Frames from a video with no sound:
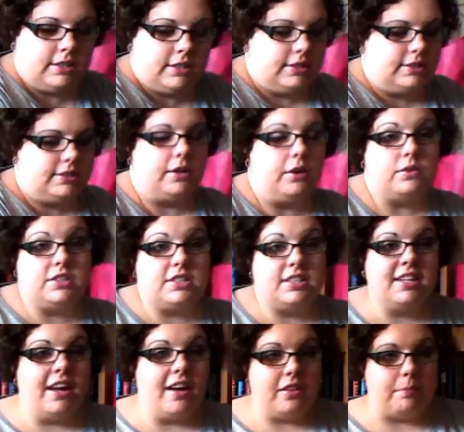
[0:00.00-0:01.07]
So on to
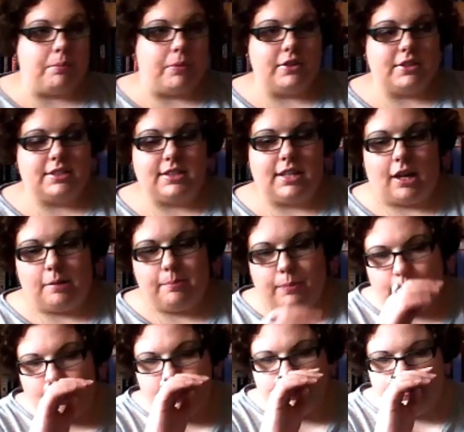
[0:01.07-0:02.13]
the other books that I
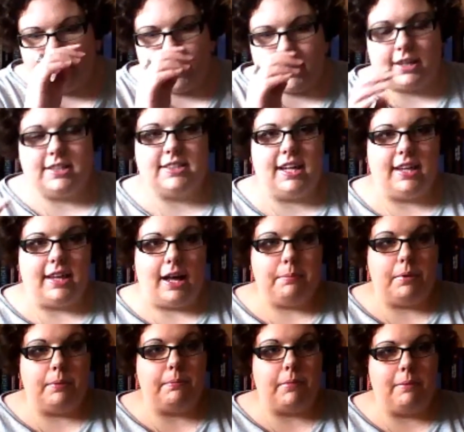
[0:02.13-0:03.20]
bought, and I say that,
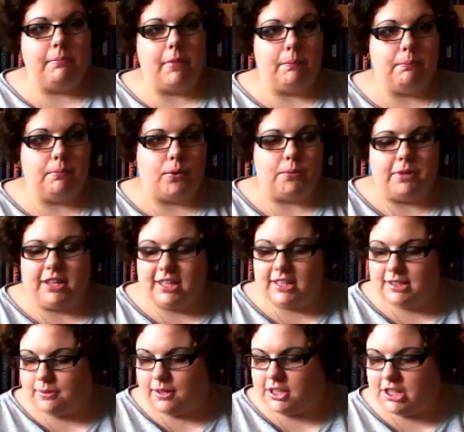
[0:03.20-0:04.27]
but my mum bought me this
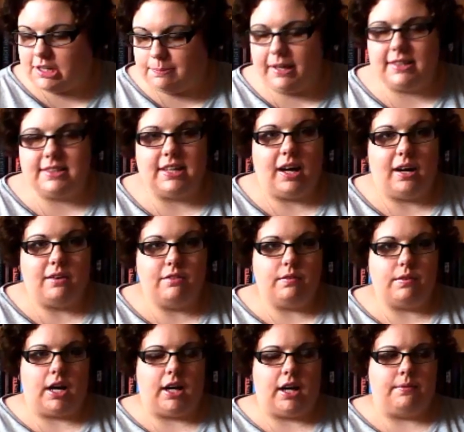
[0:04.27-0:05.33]
one. She picked it up
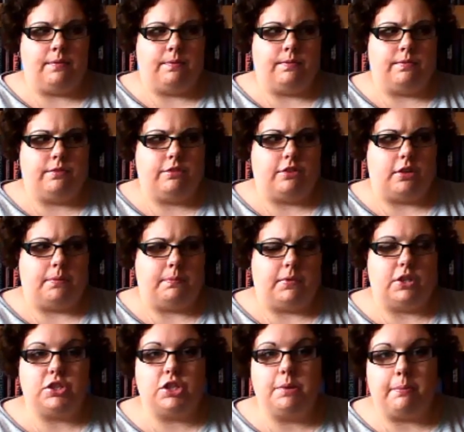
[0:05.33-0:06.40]
from the
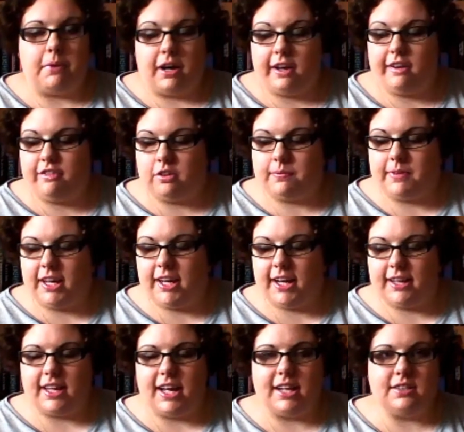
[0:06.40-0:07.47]
supermarket for me,
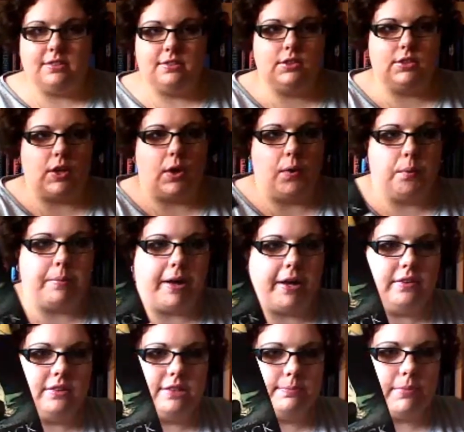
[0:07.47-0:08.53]
and that's Doll
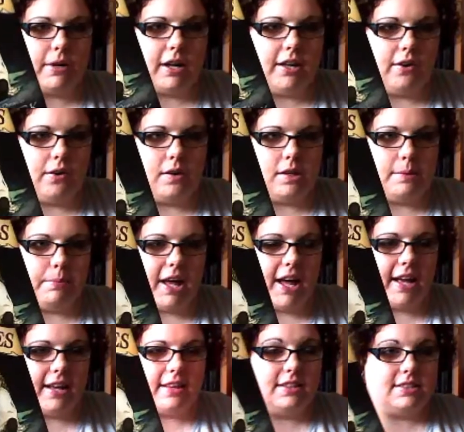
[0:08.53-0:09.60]
Bones by Holly
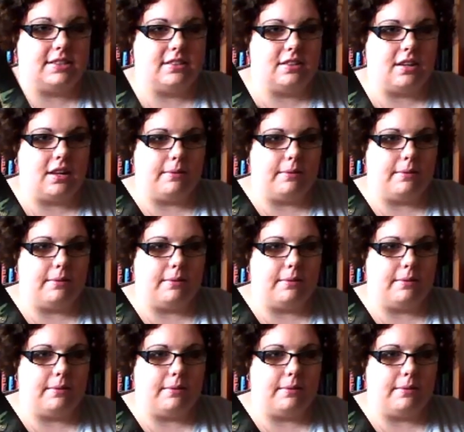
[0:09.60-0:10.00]
Black. This is another